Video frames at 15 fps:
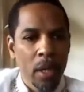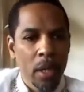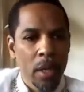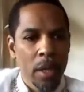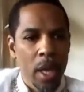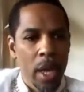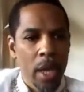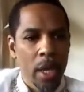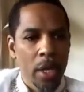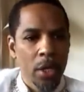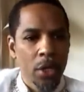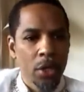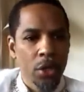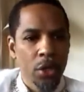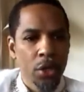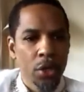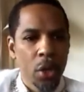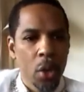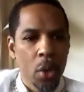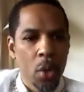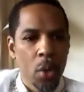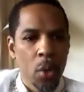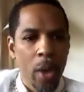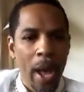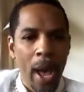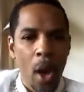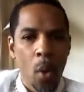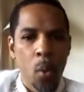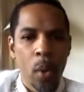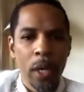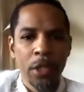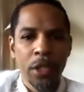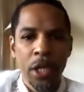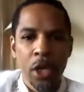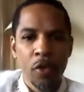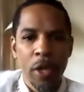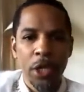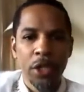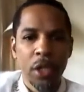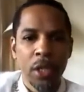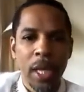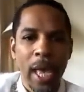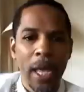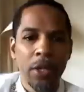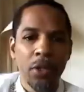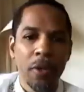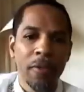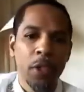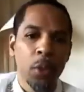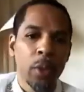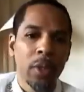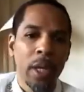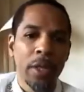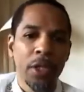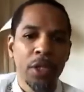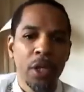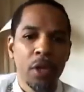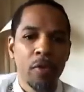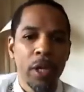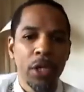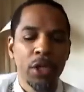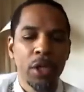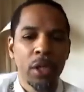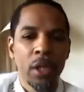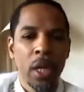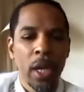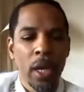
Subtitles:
they show how one generation hands over to another generation,